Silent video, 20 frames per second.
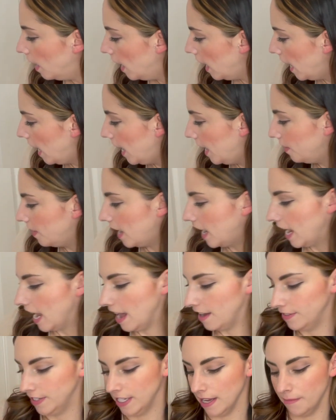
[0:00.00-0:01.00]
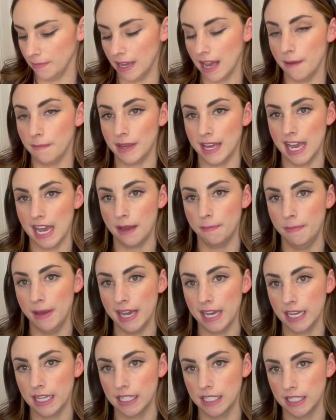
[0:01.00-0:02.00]
And then I have some cupcake
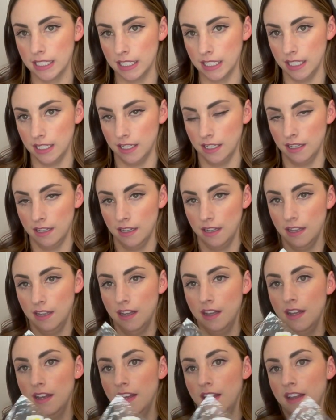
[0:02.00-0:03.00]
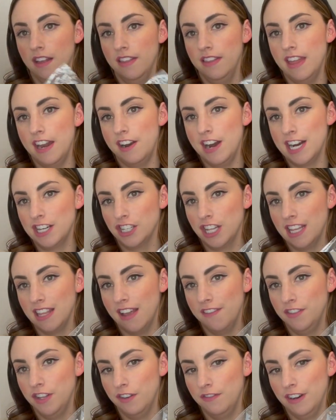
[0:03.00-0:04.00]
picks that are actually
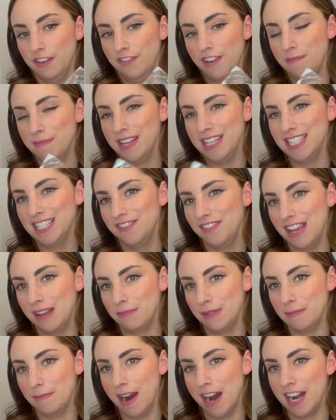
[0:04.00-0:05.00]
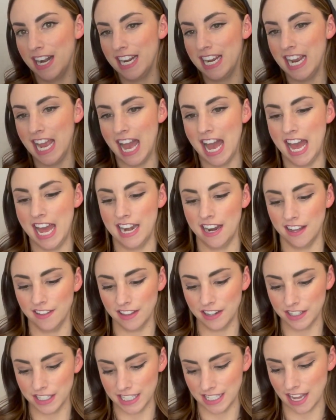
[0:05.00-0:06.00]
left over from his family party, and a
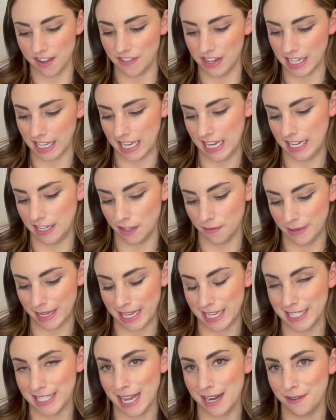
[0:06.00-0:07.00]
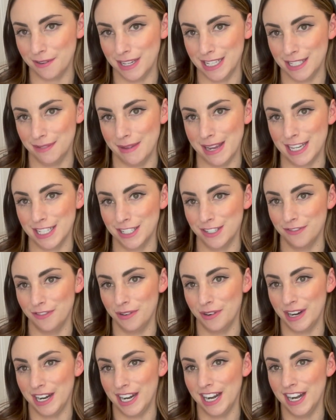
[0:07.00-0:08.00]
little 7 candle because that always makes
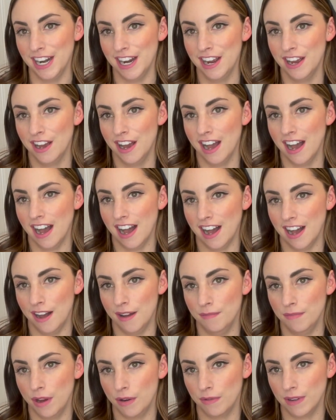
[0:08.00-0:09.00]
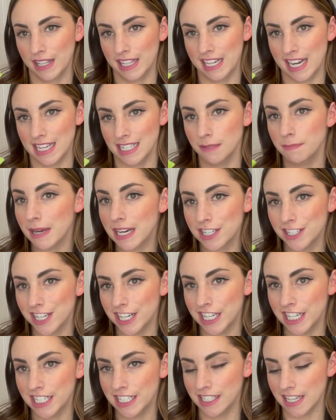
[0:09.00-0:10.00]
for really nice
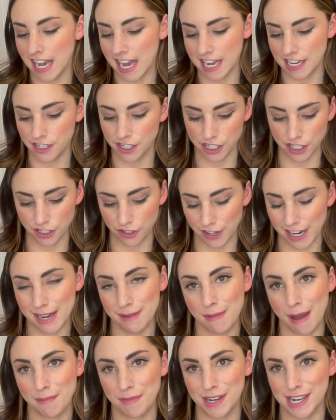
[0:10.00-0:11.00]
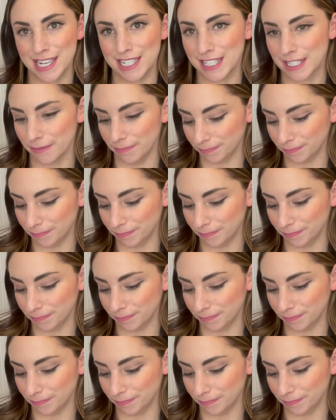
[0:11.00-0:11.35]
pictures and just great memories.